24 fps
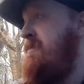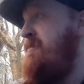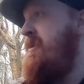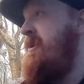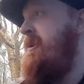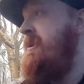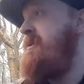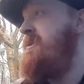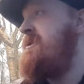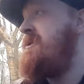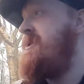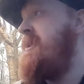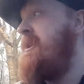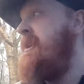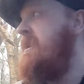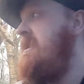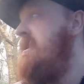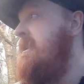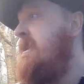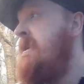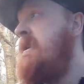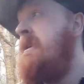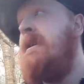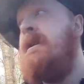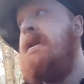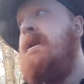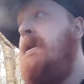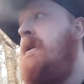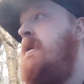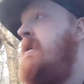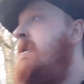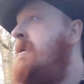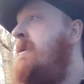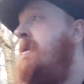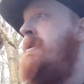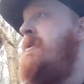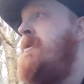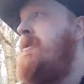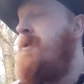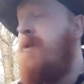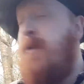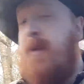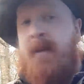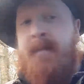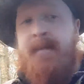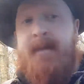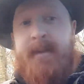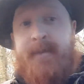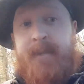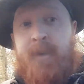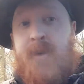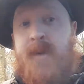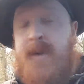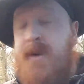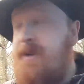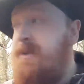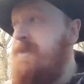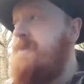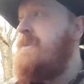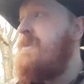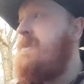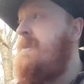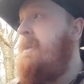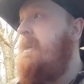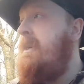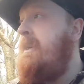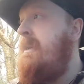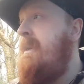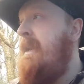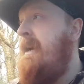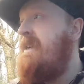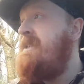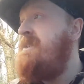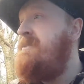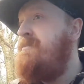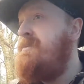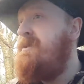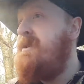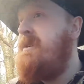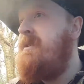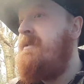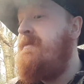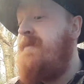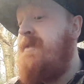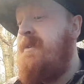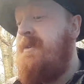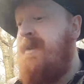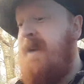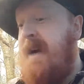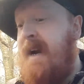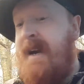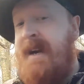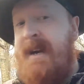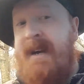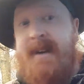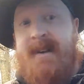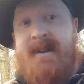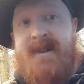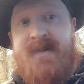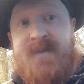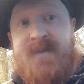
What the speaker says: bears certainly, you know, they're omnivores. 90% of their diet is